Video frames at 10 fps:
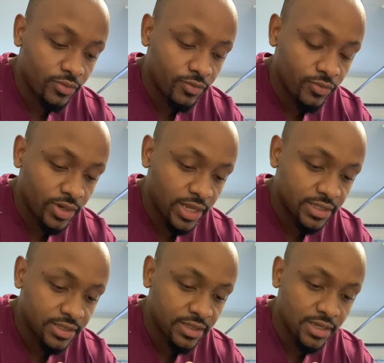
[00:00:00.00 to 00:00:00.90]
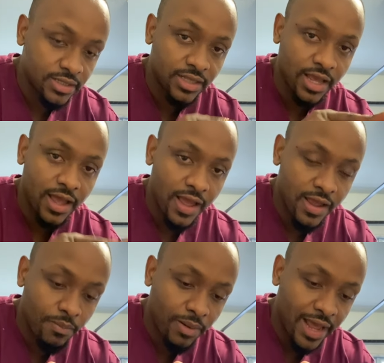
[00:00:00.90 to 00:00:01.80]
like this? Now I
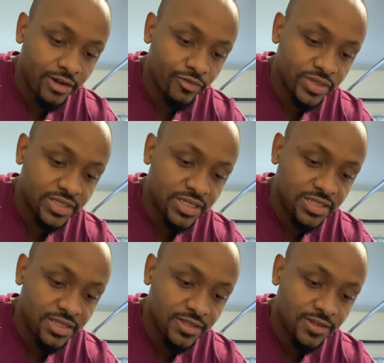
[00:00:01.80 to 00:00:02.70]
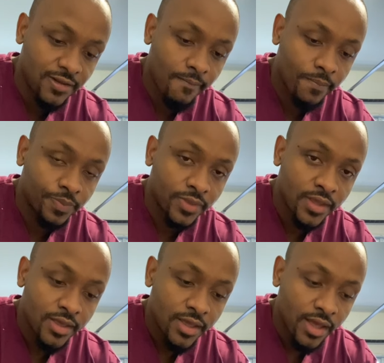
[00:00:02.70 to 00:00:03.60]
apply the resistance.
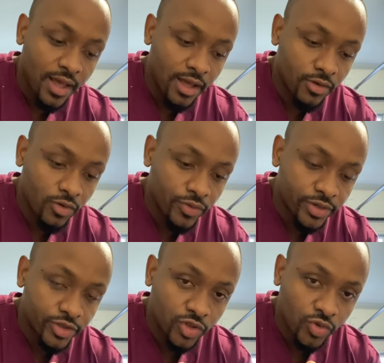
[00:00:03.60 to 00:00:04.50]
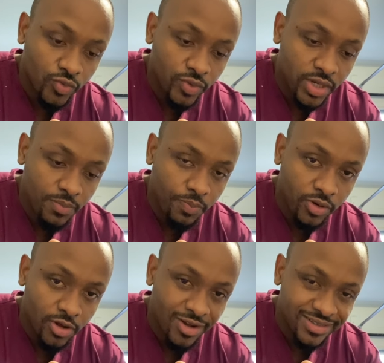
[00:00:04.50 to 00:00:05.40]
I'll go with 3
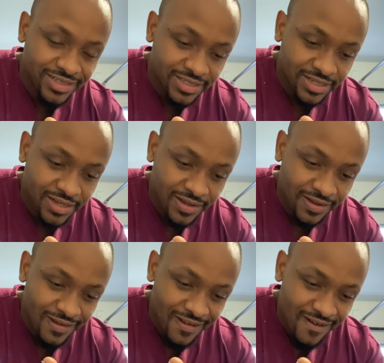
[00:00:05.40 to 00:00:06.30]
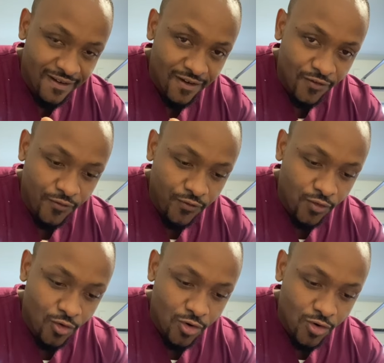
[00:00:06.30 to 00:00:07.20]
plus
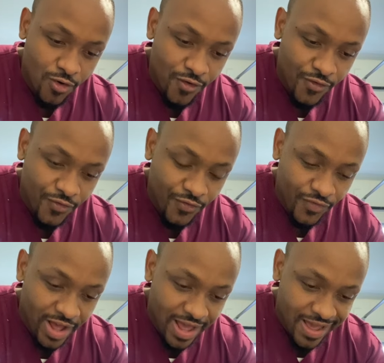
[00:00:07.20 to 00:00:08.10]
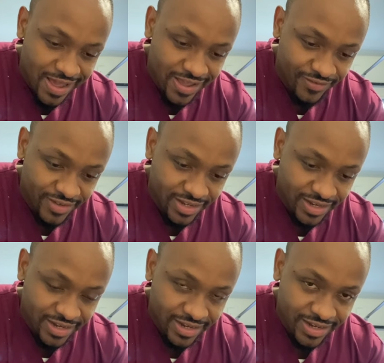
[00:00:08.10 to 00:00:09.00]
4, 5,
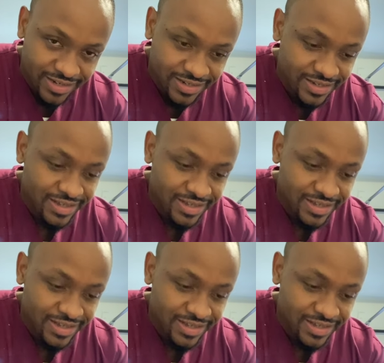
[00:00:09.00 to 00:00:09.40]
and